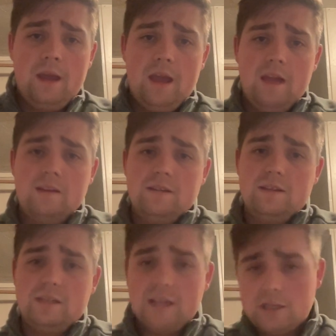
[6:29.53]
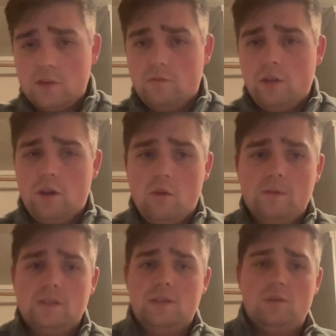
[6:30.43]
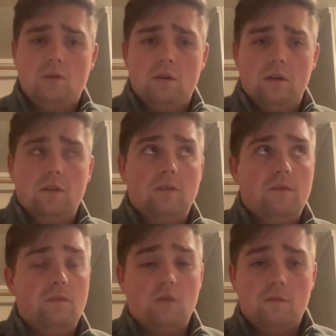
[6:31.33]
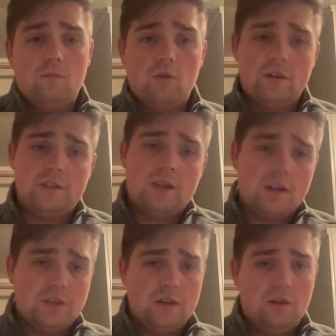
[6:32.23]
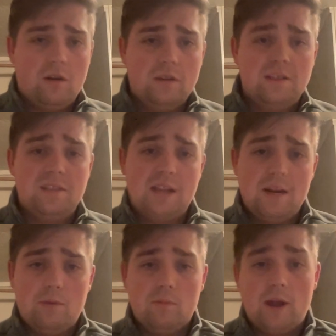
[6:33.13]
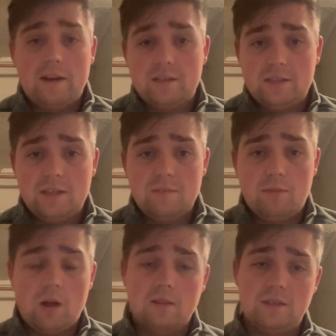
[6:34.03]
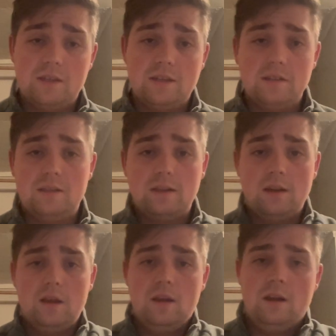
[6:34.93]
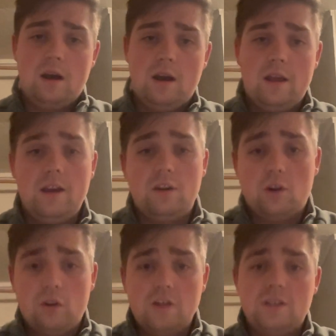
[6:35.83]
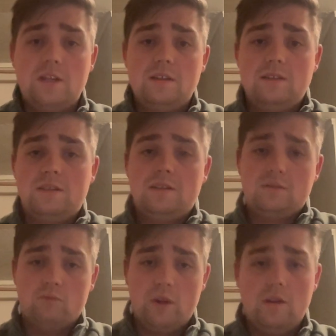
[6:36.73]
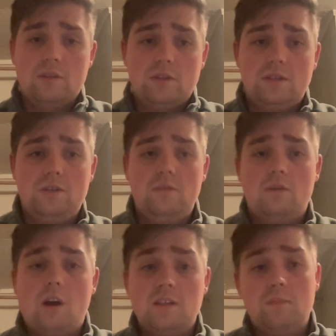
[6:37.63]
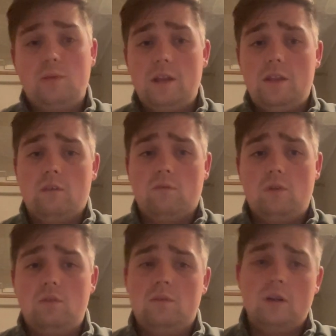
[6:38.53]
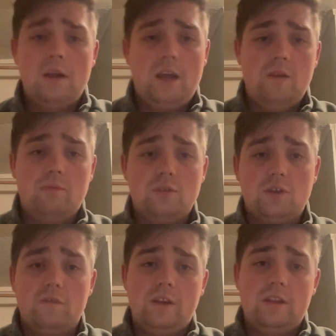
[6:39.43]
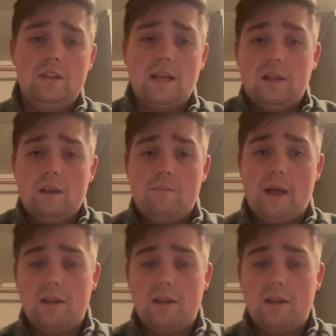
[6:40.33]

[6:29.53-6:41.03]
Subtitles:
and the section really opens the door for more discussion on sustainable practices and policies. It encourages readers to contemplate their role in preserving the delicate